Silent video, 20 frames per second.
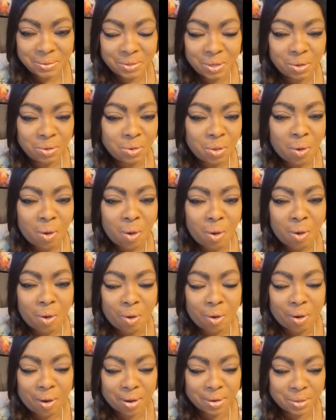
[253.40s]
The
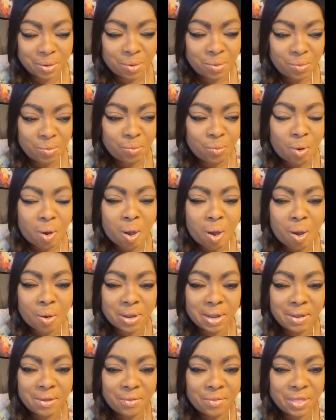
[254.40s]
Lord who
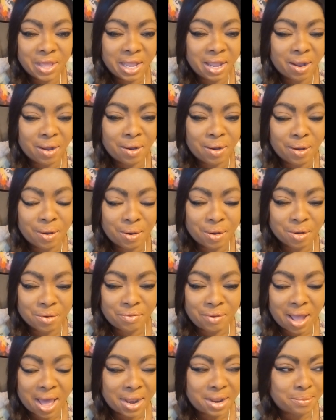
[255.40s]
walked the
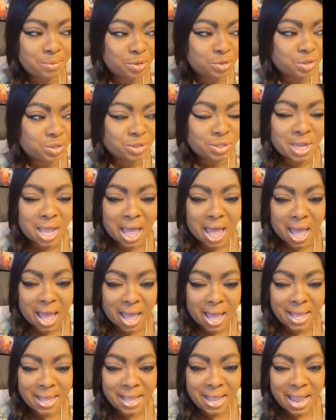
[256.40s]
earth,
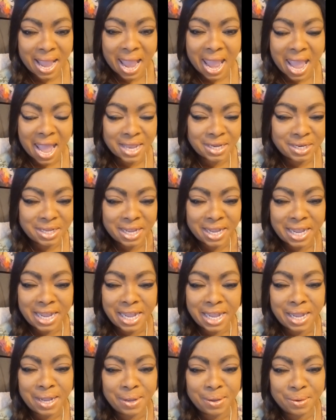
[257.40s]
Halabosai, and
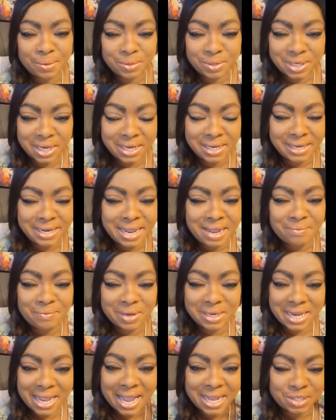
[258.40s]
healed,
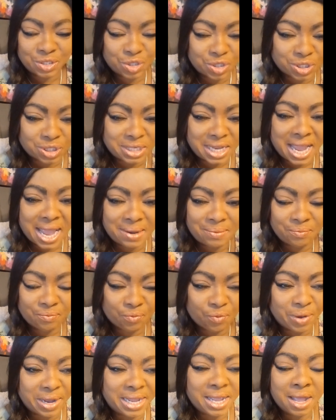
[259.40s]
delivered, and set
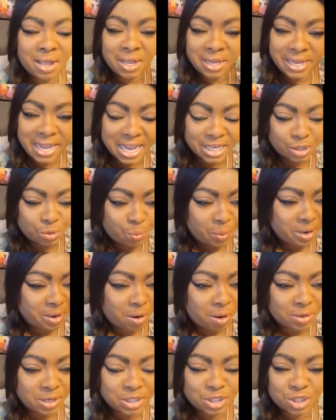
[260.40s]
free. Yes, we're
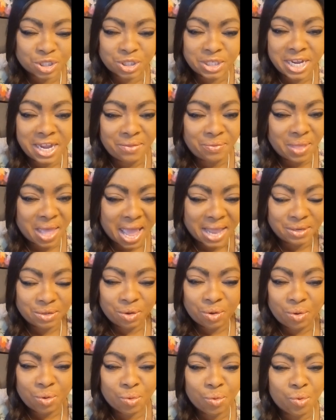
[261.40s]
going to see
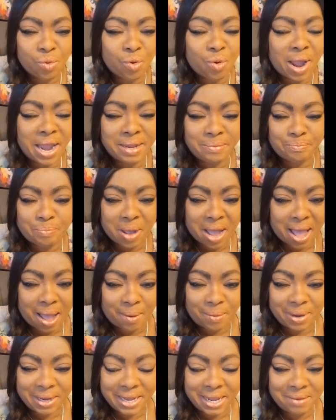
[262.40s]
that great
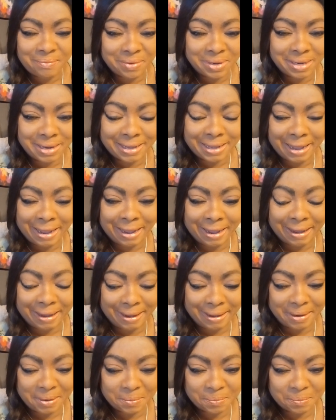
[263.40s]
power even again.